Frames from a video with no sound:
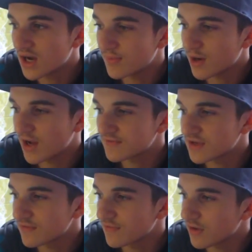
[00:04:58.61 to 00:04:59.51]
Um, I have
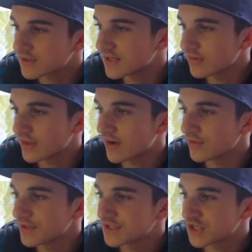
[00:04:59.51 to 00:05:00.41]
done vlogs here and there
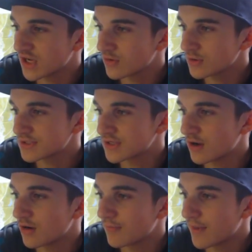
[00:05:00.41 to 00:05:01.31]
on this channel,
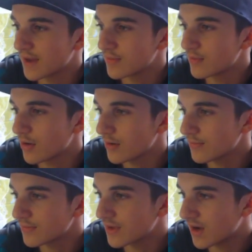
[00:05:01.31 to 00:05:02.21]
so maybe,
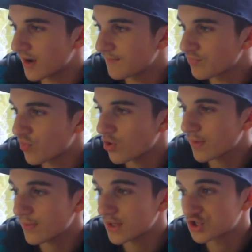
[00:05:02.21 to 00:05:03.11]
bro. Um, what
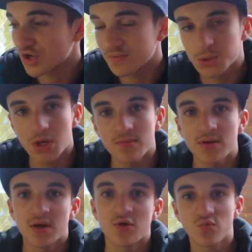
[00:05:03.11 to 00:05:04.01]
would be my dream job?